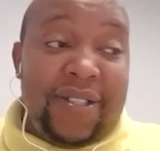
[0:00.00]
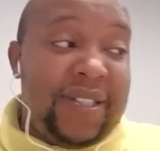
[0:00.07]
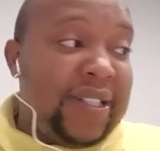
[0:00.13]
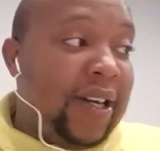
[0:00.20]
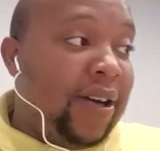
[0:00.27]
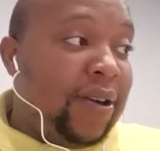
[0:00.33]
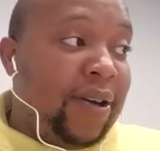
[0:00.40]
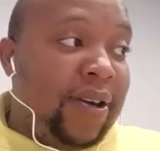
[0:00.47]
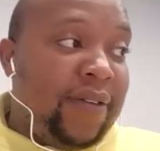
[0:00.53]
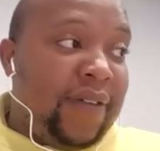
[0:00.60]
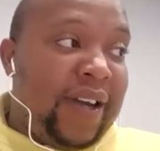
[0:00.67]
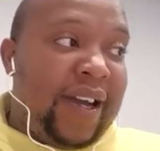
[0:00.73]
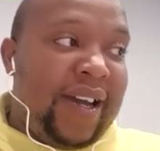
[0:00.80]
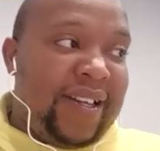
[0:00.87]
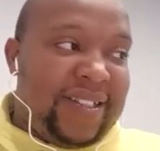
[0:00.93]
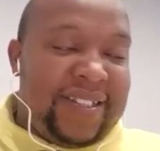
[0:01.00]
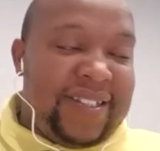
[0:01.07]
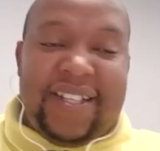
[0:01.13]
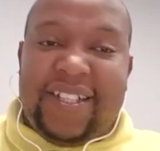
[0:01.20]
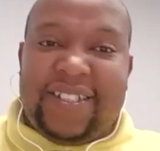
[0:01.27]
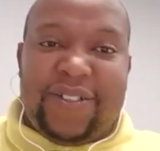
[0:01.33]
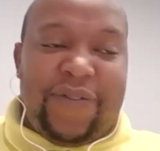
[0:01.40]
shout, Oliver. I gotta say
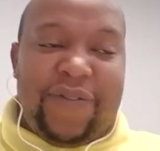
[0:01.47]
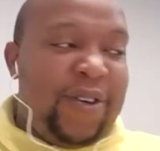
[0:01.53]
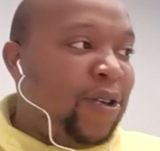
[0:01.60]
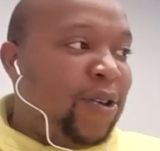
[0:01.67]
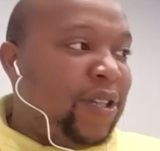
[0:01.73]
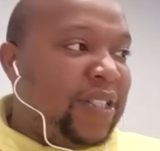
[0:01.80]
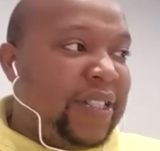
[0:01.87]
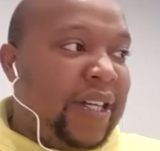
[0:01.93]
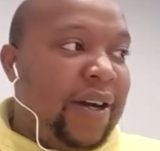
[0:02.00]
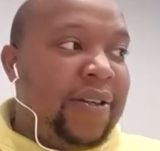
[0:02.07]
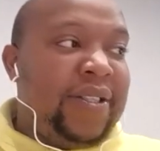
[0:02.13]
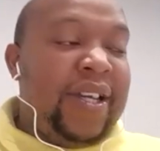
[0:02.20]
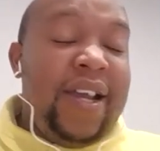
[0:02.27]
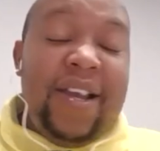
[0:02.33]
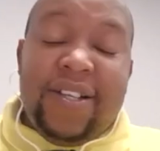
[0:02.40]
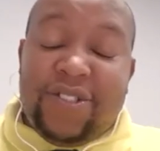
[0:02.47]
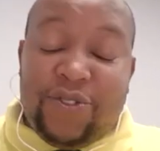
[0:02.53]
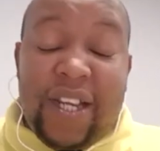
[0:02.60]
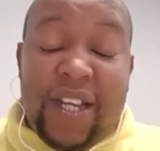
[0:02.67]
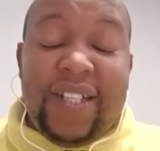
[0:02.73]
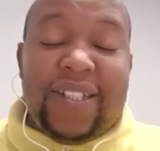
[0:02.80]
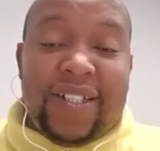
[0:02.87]
that's a very good shout.
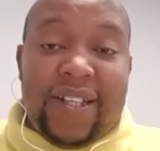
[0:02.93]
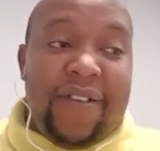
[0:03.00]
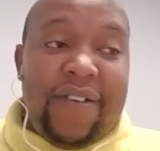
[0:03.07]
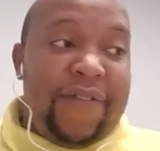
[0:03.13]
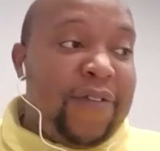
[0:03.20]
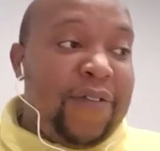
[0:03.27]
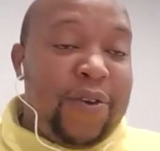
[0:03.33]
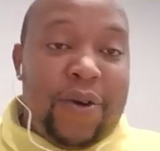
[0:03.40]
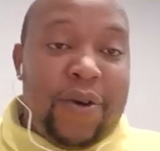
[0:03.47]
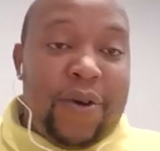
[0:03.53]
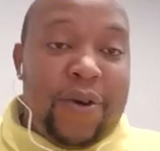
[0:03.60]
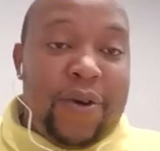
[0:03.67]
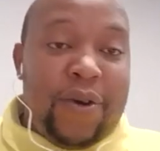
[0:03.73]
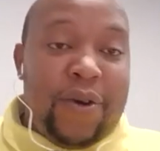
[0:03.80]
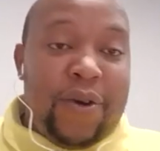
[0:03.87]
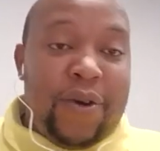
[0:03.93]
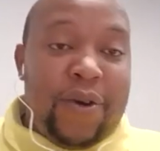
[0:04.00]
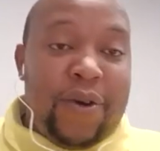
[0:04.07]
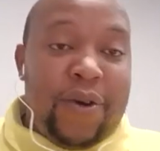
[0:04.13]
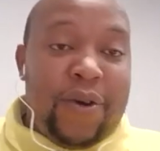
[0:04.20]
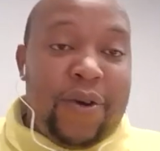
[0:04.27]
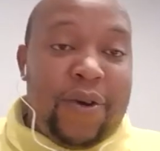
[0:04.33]
Strangely enough, if you watch the
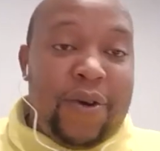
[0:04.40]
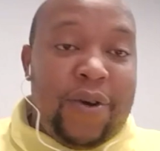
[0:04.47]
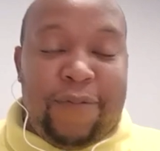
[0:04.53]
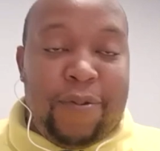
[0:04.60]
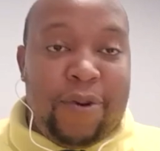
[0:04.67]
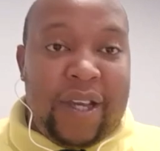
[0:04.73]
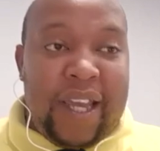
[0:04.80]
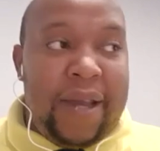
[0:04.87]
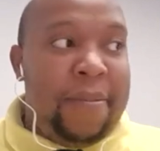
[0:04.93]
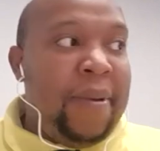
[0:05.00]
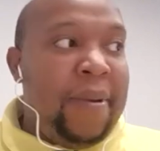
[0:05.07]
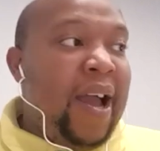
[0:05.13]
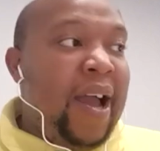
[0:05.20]
Burnley against the Liverpool game,